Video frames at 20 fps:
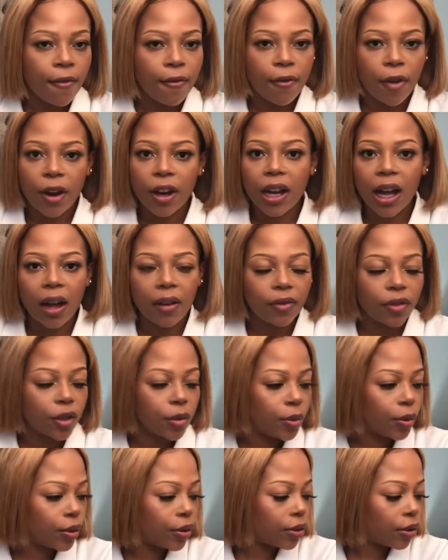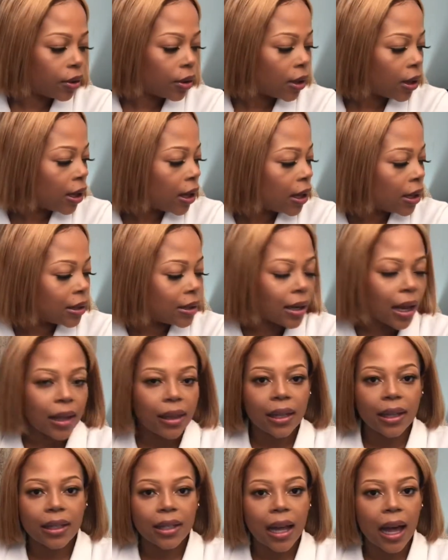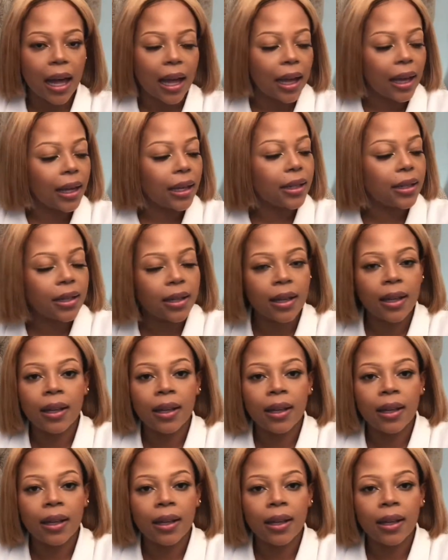Very comfortable, nothing tight.